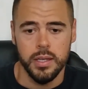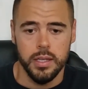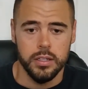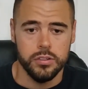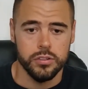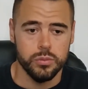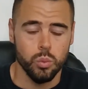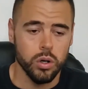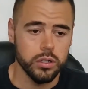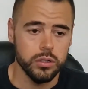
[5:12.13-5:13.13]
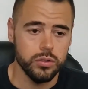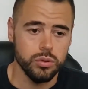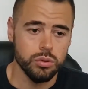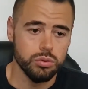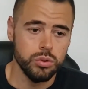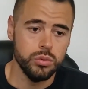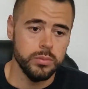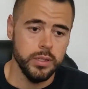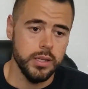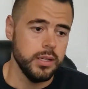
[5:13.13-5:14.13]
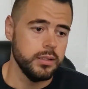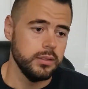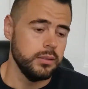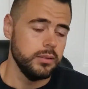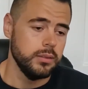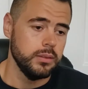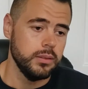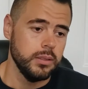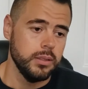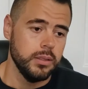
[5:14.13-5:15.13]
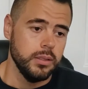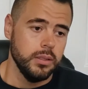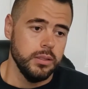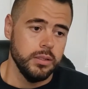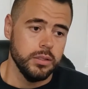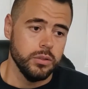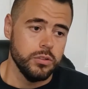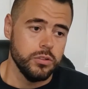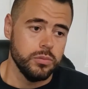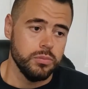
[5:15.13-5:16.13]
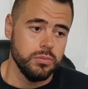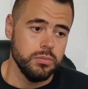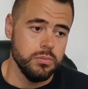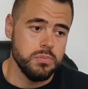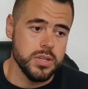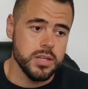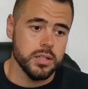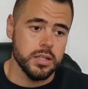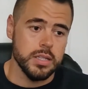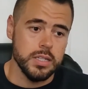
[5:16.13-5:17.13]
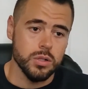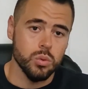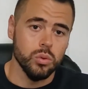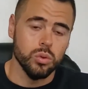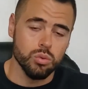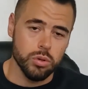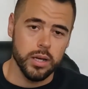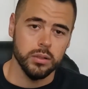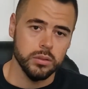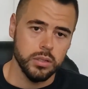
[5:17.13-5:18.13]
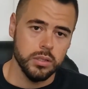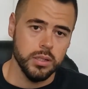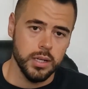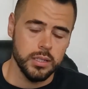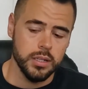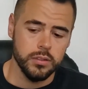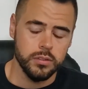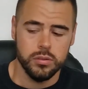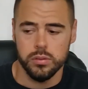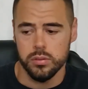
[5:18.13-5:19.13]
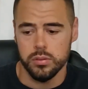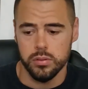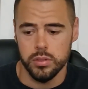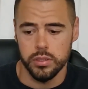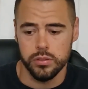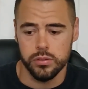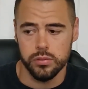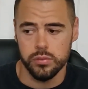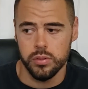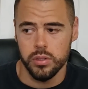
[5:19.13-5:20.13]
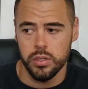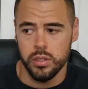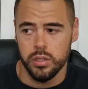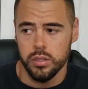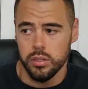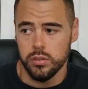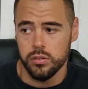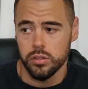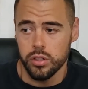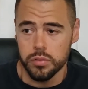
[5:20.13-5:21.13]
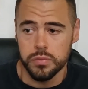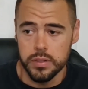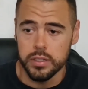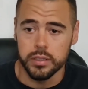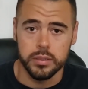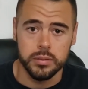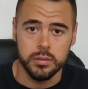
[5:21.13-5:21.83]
And just walking into a room and just being on an equal ground, I guess it's it's a good feeling,